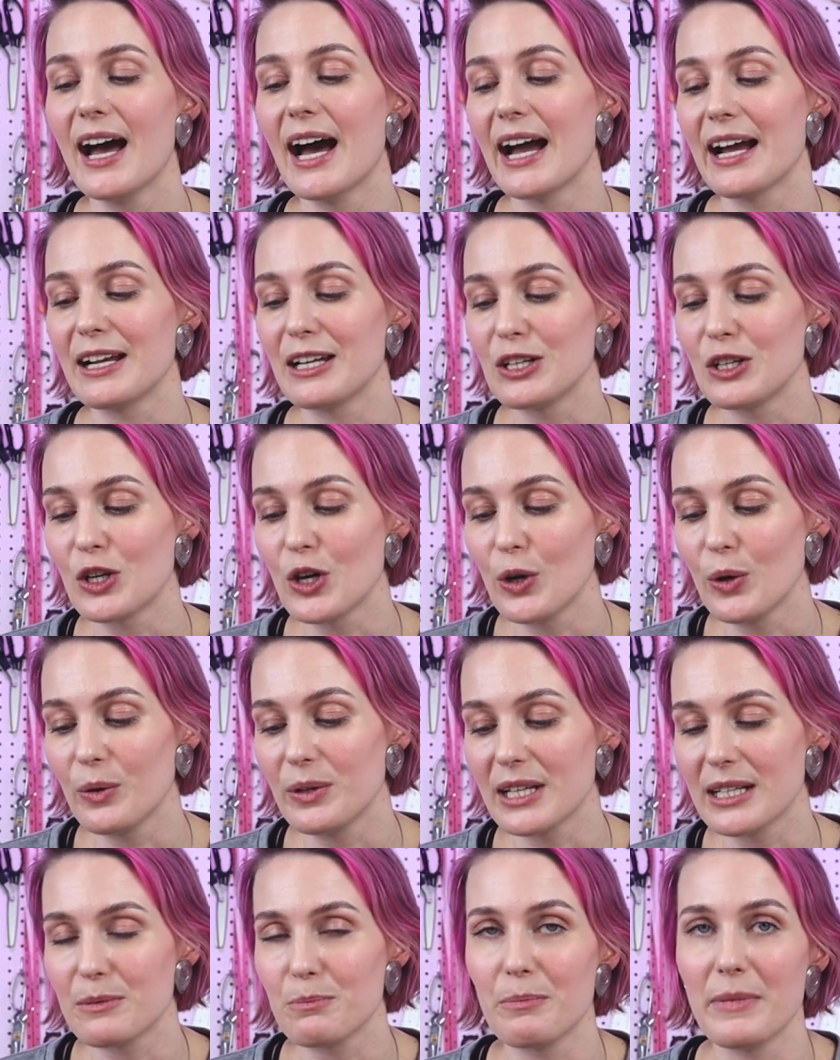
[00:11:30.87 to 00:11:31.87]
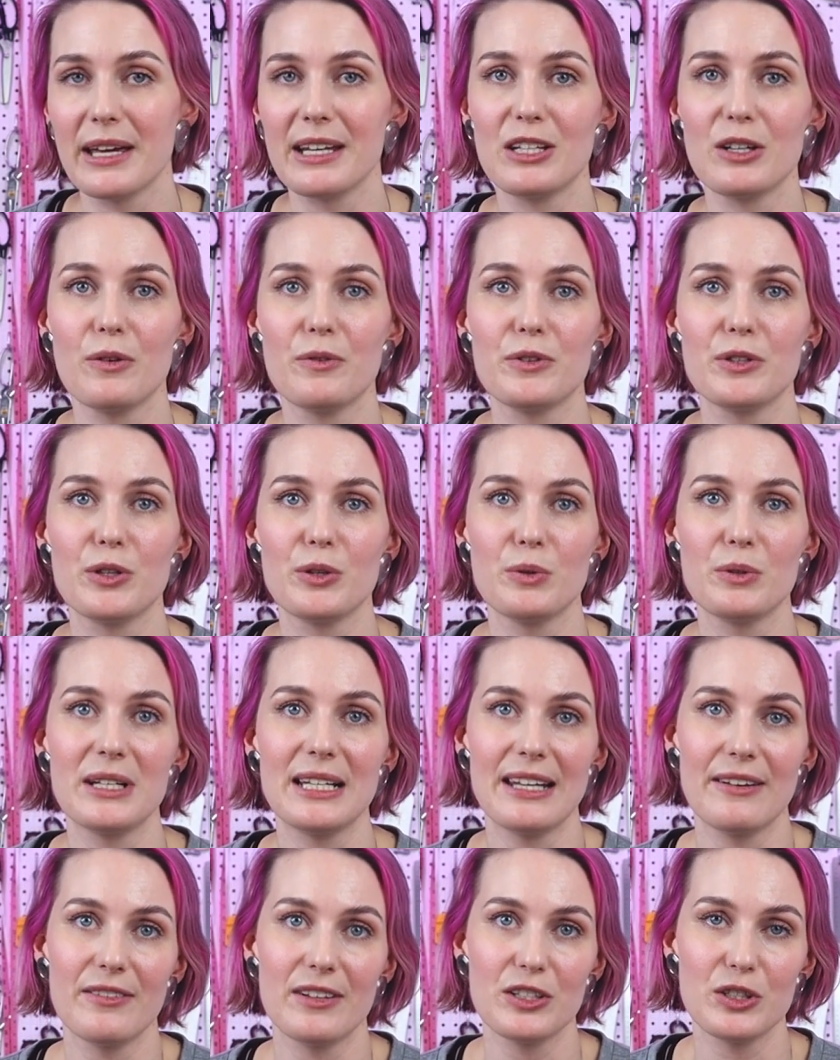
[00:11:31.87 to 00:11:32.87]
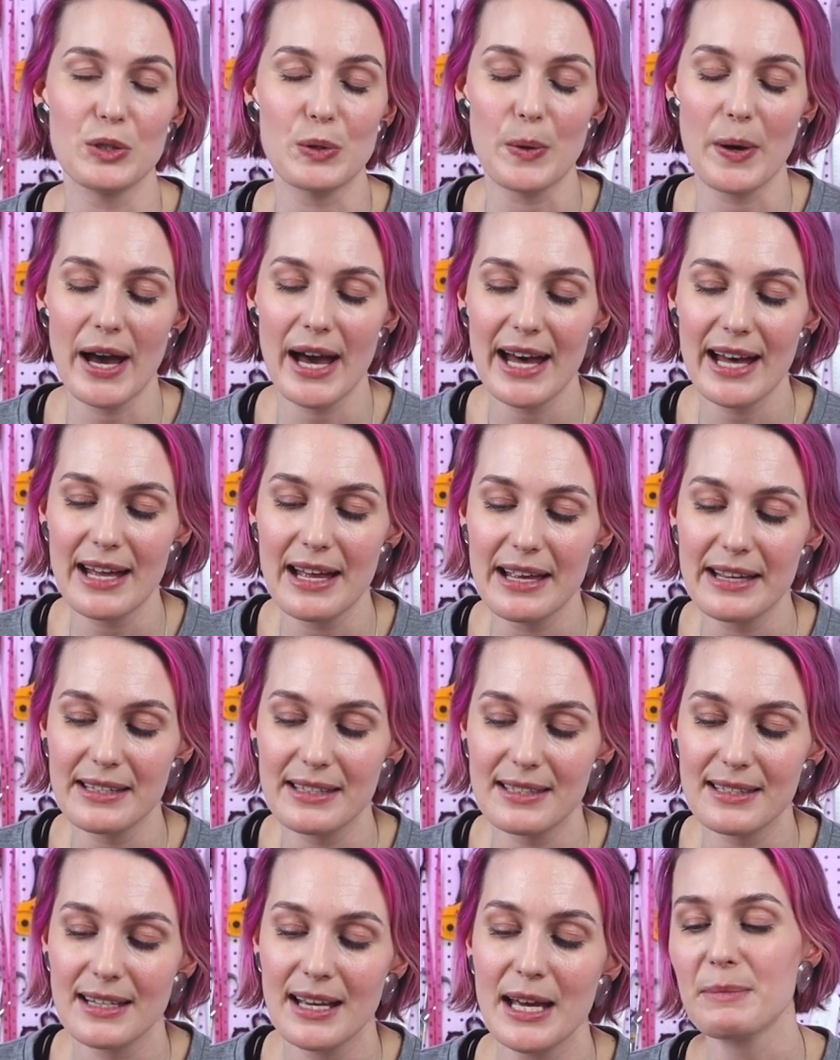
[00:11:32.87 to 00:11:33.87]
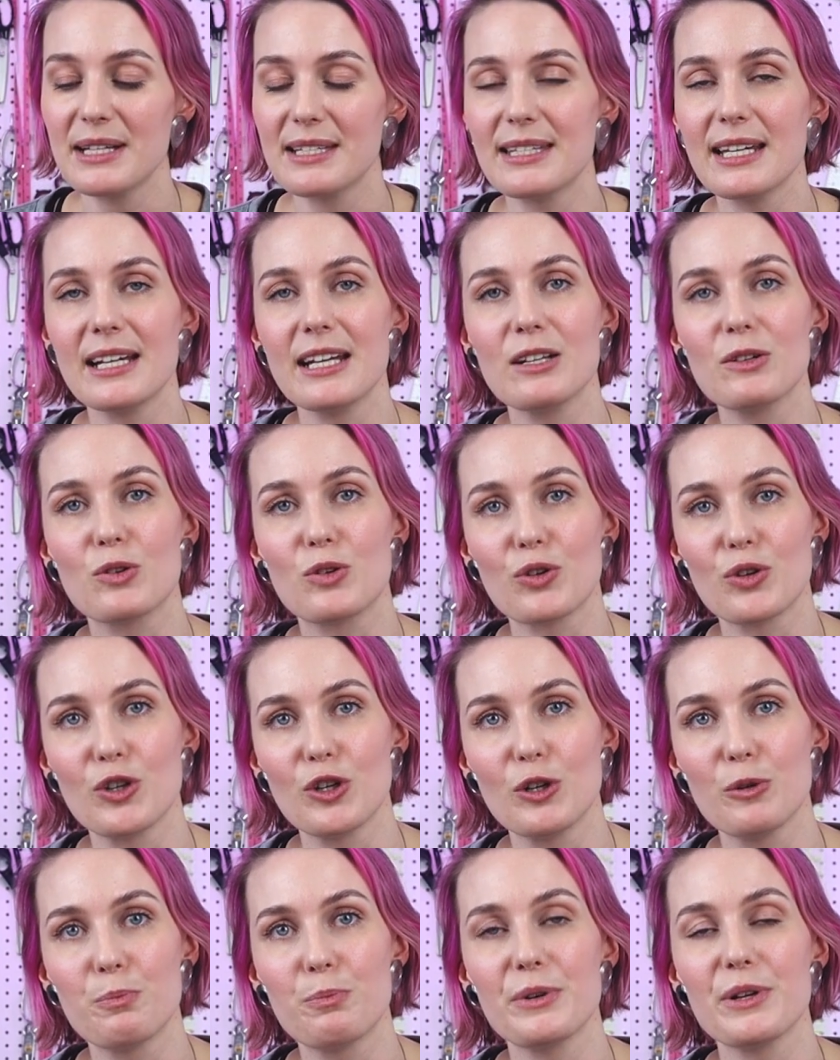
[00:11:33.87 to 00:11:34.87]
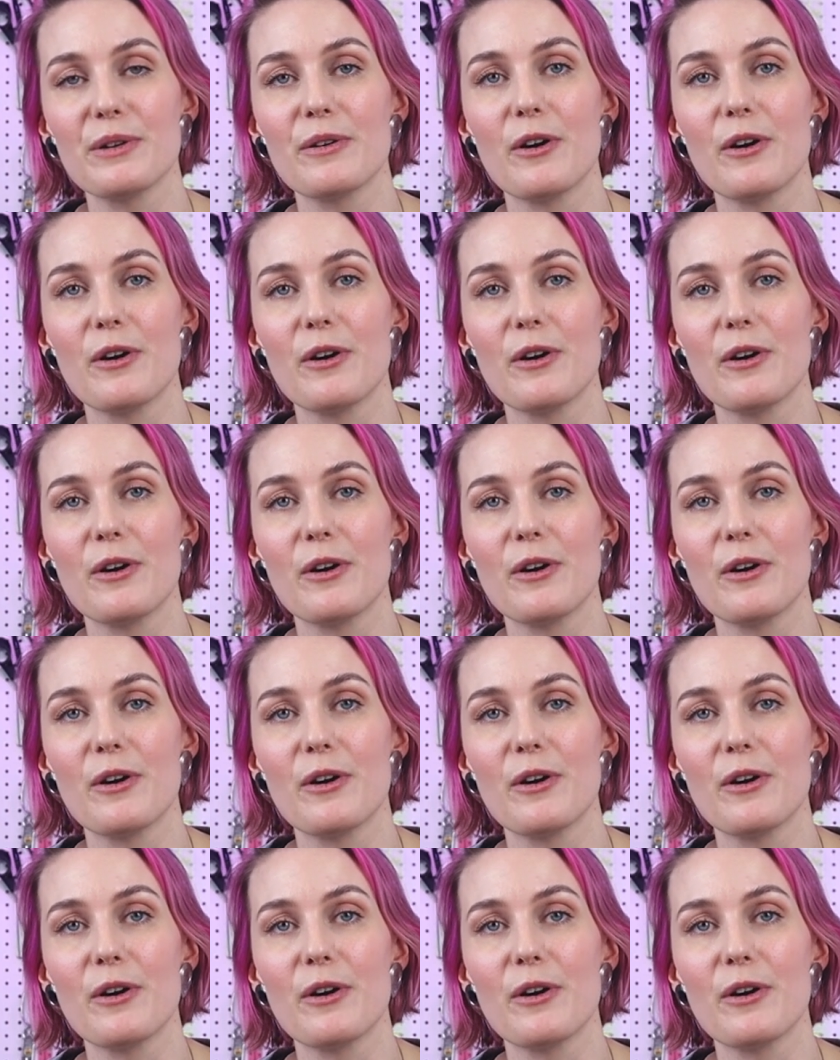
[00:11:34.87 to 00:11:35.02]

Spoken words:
I know that many of you live in the US, but my second group